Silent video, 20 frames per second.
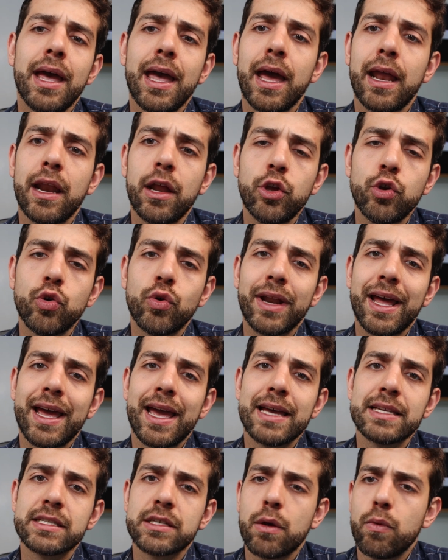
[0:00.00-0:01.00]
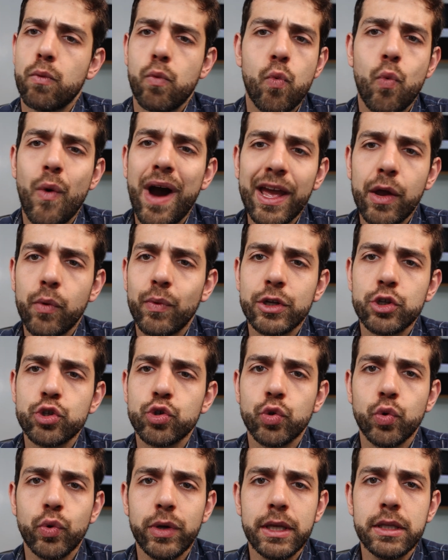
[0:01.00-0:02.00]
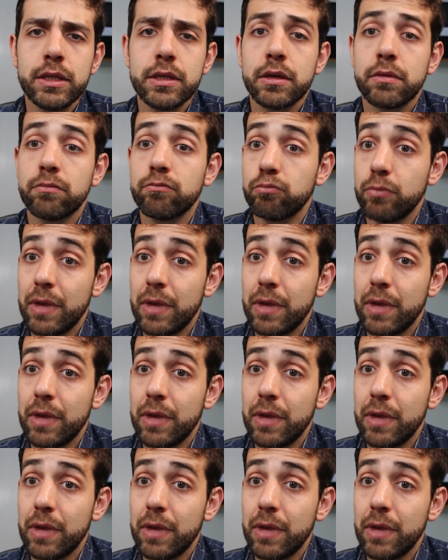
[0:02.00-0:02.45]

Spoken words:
And you're gonna ask why I want to do it.